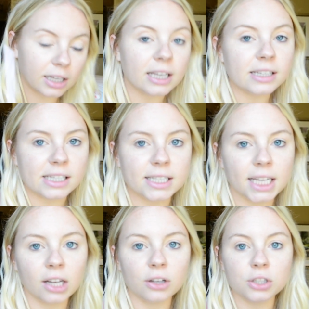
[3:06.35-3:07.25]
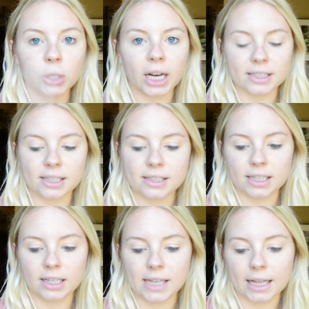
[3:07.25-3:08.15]
in detail so you guys can
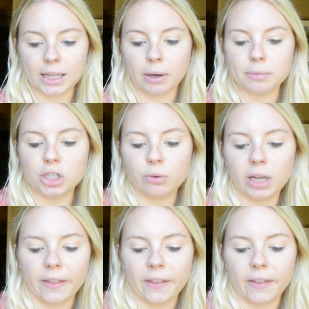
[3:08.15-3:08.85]
see exactly what I'm doing,